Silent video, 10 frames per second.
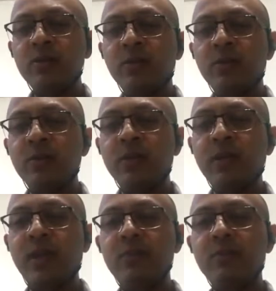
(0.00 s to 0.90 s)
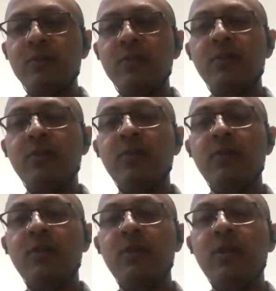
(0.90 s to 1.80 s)
to support their case.
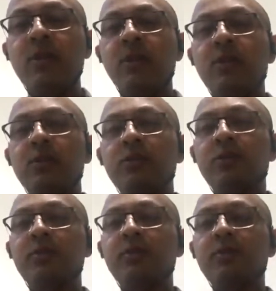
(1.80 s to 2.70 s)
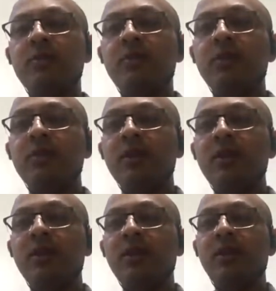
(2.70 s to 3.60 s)
So
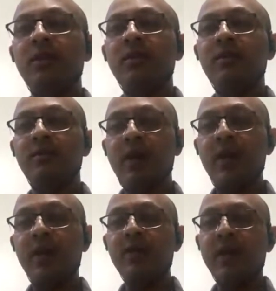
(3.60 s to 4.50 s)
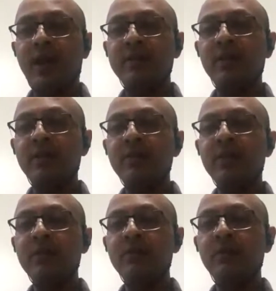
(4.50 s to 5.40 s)
why we accept these